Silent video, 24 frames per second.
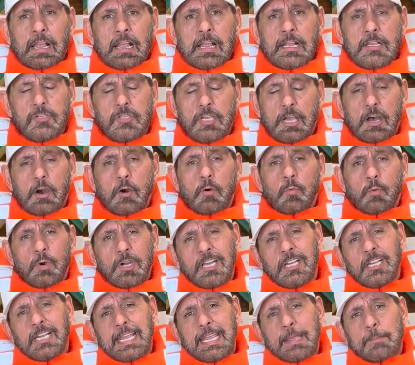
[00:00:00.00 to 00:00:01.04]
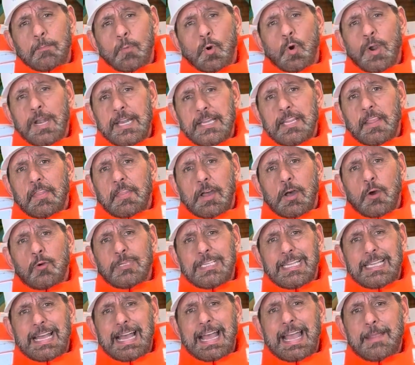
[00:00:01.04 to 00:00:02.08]
So we're going to get more into those
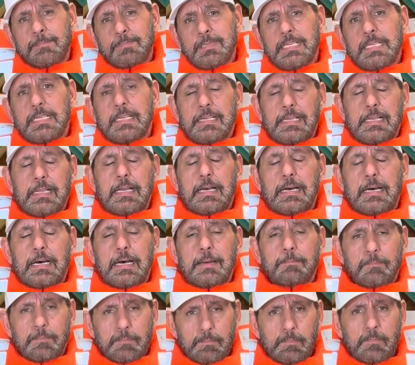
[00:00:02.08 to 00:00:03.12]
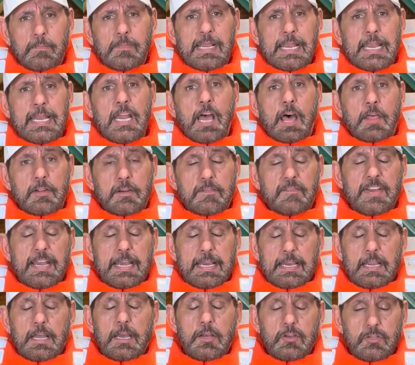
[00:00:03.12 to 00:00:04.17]
types uh, in other
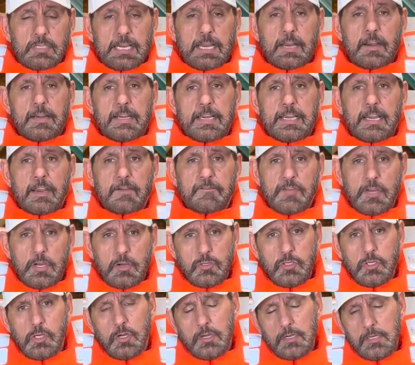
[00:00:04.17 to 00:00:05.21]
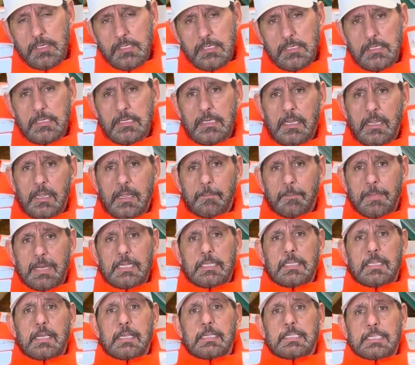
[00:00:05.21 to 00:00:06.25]
videos here in the near future.
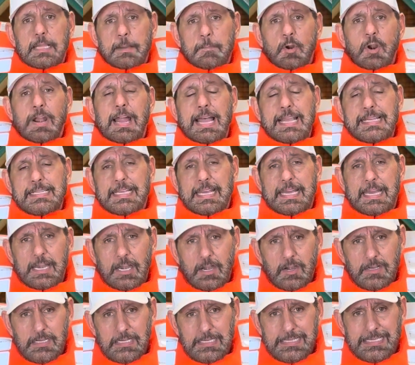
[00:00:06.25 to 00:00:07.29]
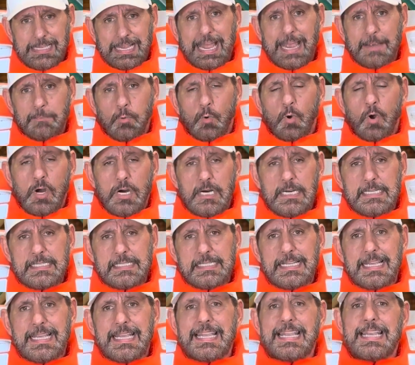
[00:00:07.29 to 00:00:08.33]
But to summarize here, type 1
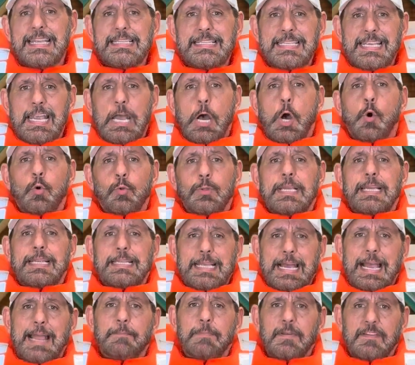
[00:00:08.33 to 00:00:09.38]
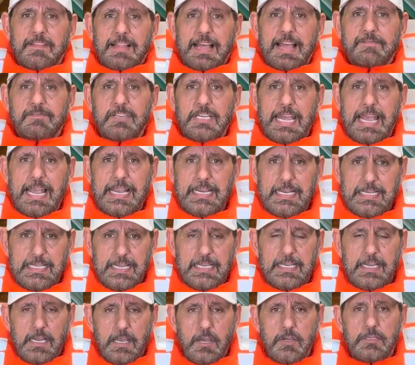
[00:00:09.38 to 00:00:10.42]
is the only type of life jacket that
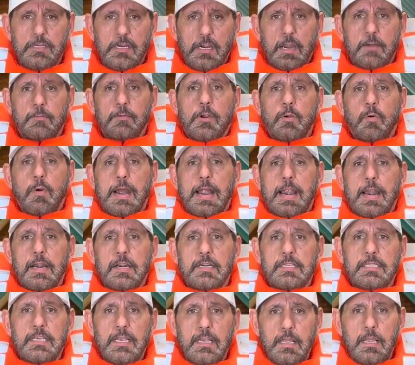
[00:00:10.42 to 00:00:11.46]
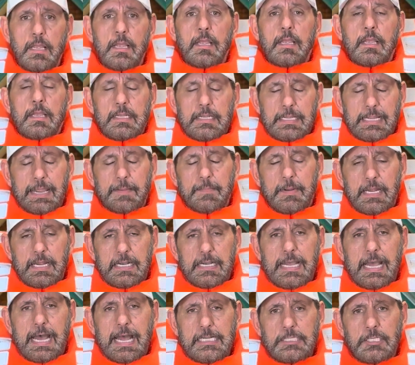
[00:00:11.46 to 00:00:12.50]
the Coast Guard requires to keep an
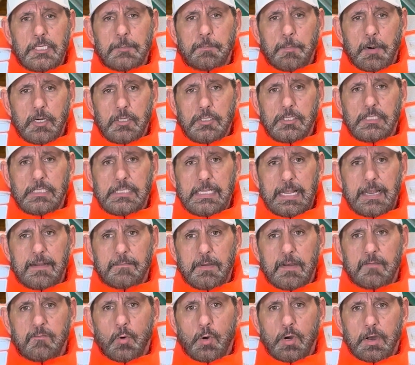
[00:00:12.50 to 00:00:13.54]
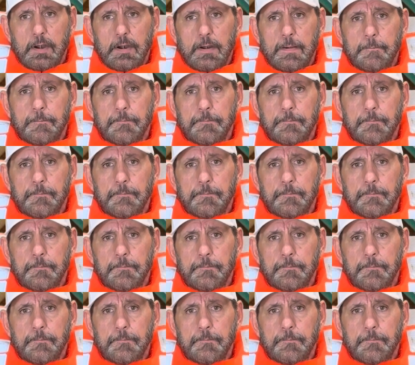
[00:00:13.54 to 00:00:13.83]
unconscious person's head above water.